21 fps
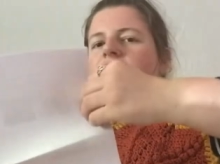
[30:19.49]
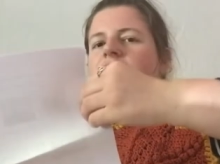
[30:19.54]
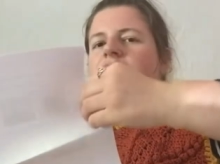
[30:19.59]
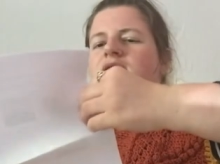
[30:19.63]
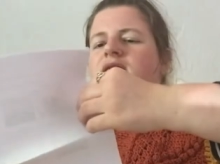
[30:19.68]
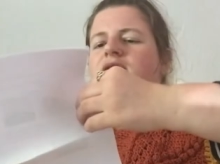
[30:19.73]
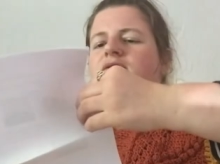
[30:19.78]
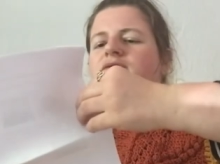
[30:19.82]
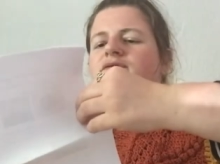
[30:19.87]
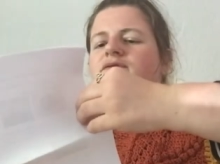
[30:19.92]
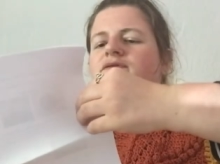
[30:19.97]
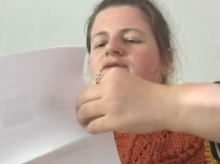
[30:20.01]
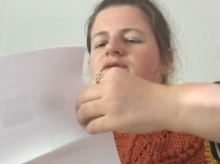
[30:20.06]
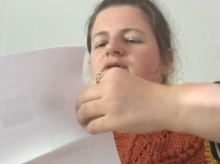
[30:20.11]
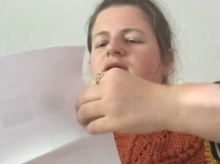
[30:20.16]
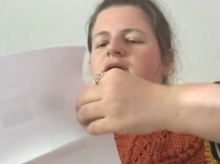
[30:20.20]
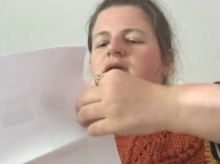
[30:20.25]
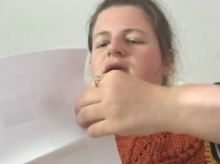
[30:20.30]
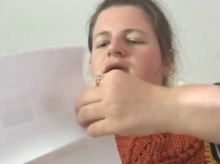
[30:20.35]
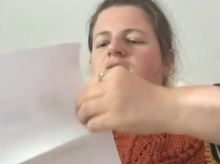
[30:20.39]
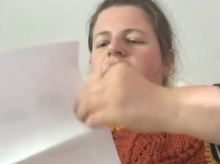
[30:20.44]
is it
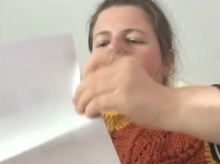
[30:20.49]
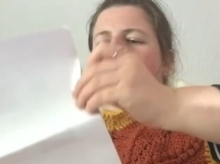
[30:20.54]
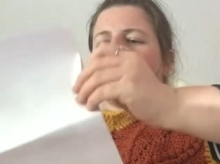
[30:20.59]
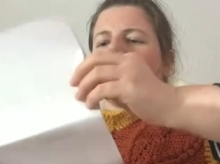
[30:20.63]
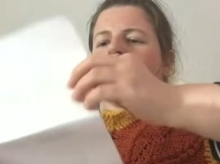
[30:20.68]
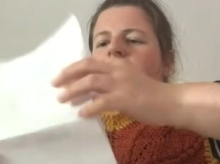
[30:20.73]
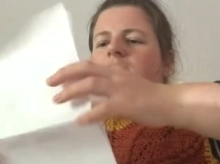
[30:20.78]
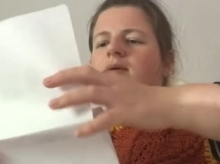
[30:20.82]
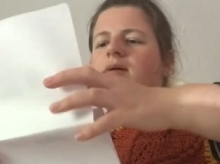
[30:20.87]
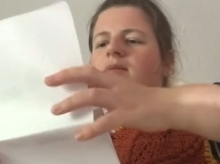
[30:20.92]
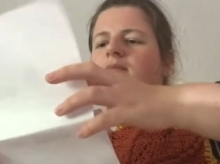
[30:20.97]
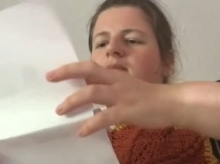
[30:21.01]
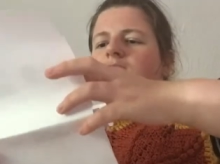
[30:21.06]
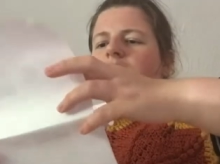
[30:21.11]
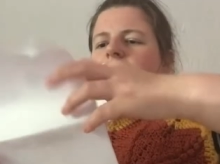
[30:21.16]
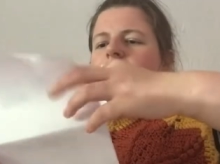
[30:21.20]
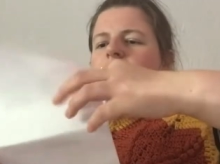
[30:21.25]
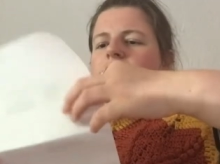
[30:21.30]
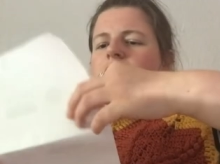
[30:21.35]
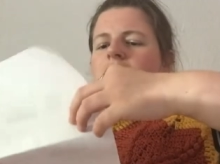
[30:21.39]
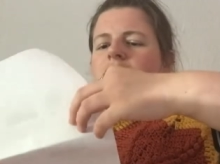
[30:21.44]
free? Can't remember,
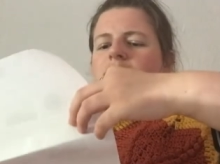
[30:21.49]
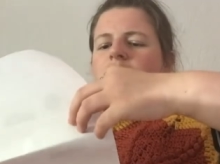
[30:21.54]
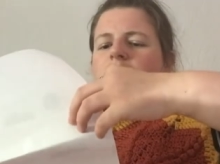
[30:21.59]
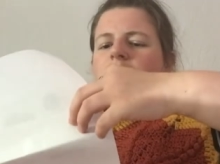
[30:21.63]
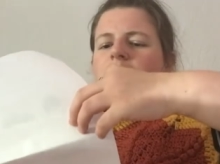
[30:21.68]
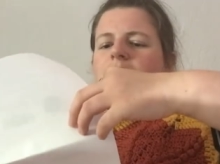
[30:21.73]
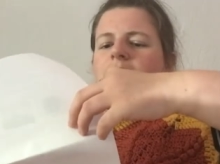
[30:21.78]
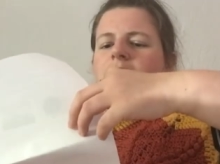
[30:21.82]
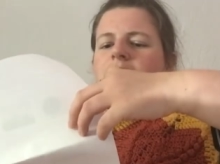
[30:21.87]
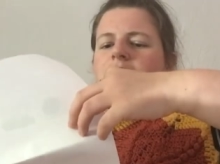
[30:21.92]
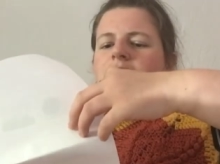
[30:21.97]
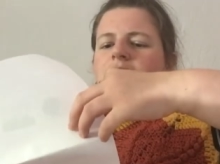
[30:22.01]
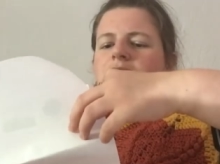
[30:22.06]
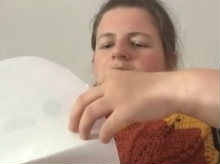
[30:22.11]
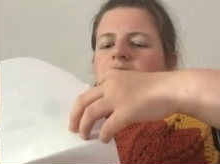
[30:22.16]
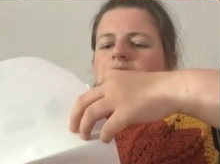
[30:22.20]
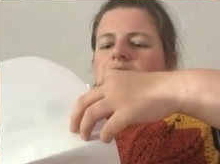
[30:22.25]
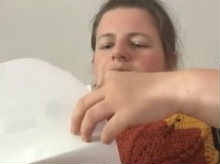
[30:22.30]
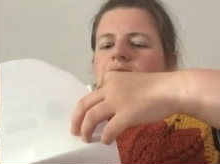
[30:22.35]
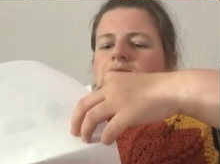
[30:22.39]
it might not be.